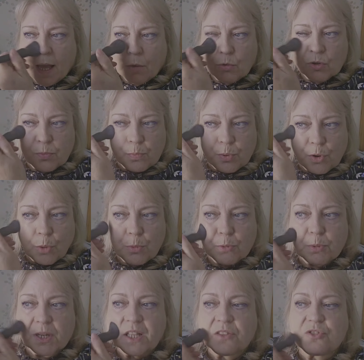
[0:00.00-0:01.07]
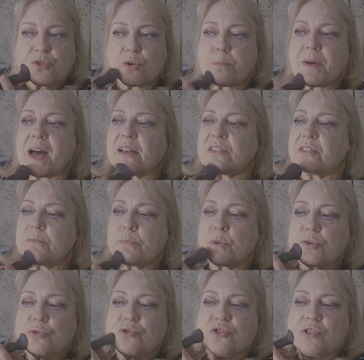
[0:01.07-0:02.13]
I would probably do a
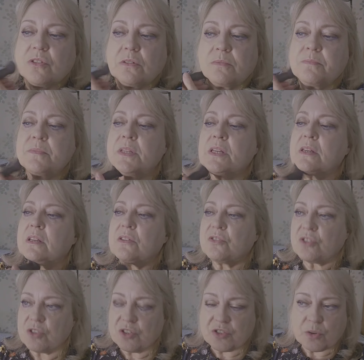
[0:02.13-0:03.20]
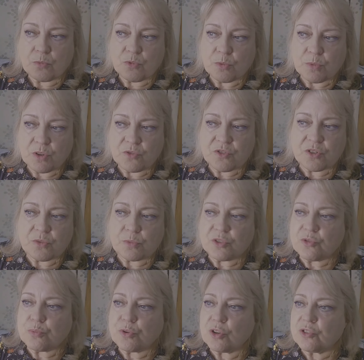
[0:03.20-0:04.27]
patting motion so you don't remove too
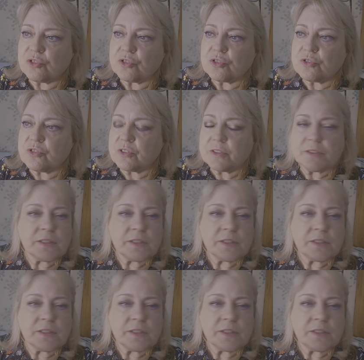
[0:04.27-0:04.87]
much product.